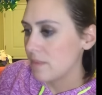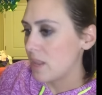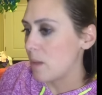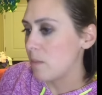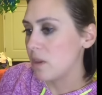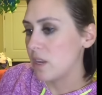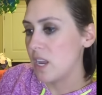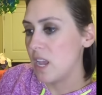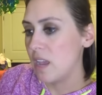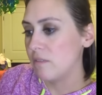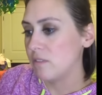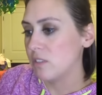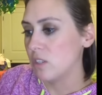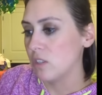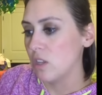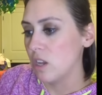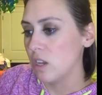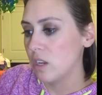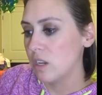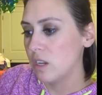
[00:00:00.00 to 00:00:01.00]
I'm going to have to
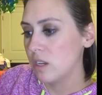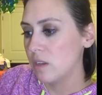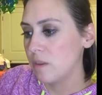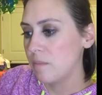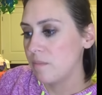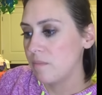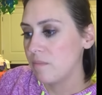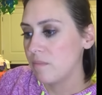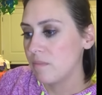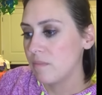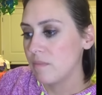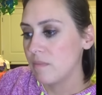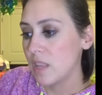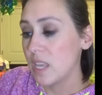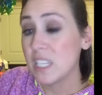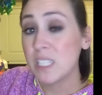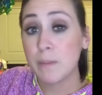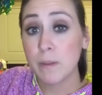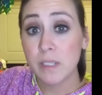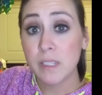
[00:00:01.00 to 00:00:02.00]
look.
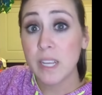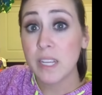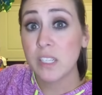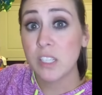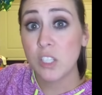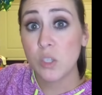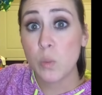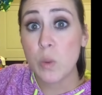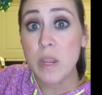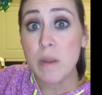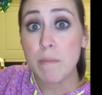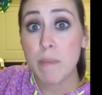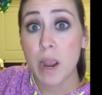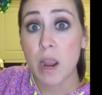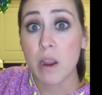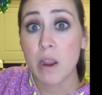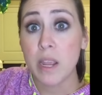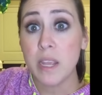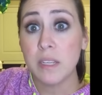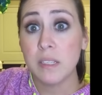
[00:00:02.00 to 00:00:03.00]
It smells like sweet
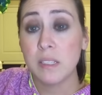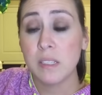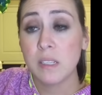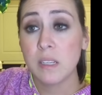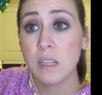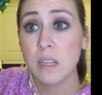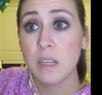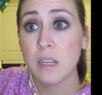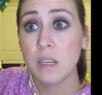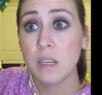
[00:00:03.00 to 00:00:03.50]
berries.